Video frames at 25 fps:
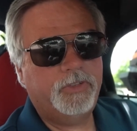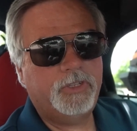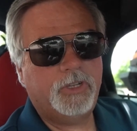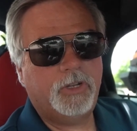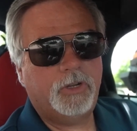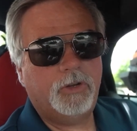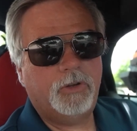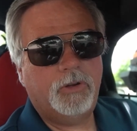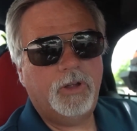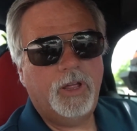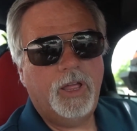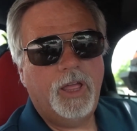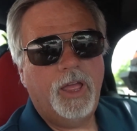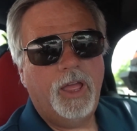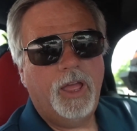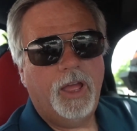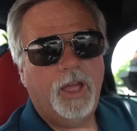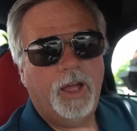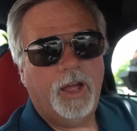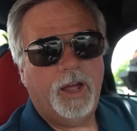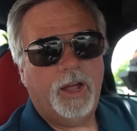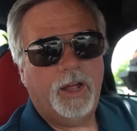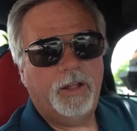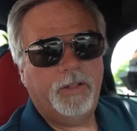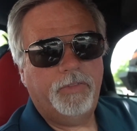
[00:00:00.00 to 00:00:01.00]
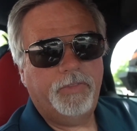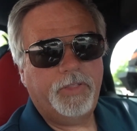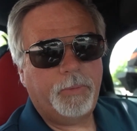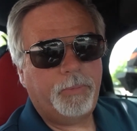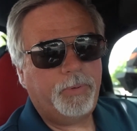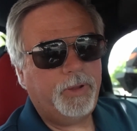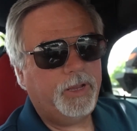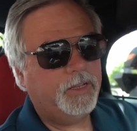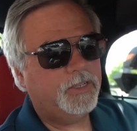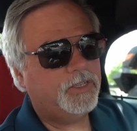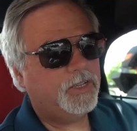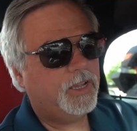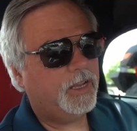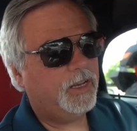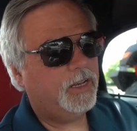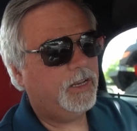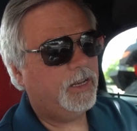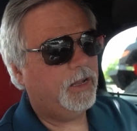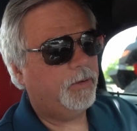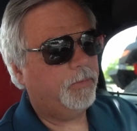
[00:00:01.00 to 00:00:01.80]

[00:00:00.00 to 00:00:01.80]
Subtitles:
So that being said,